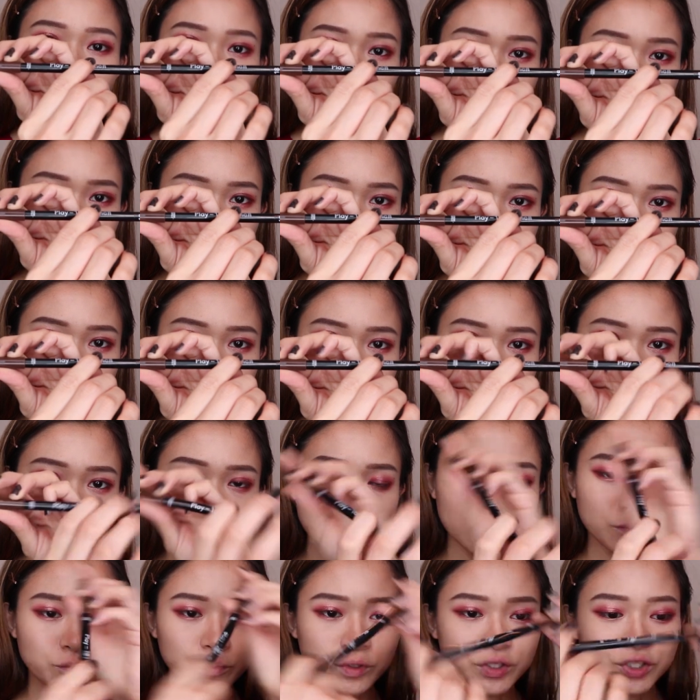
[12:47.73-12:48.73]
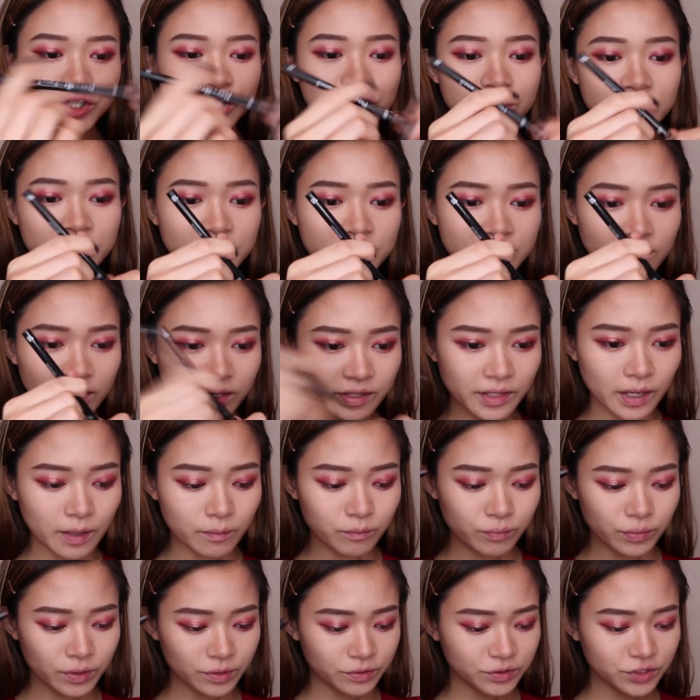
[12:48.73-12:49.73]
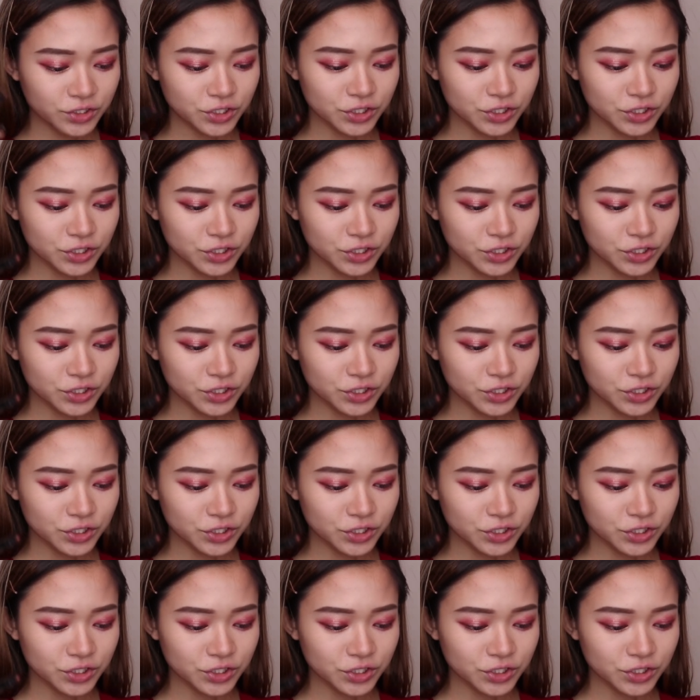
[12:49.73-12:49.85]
18, which is a dark brown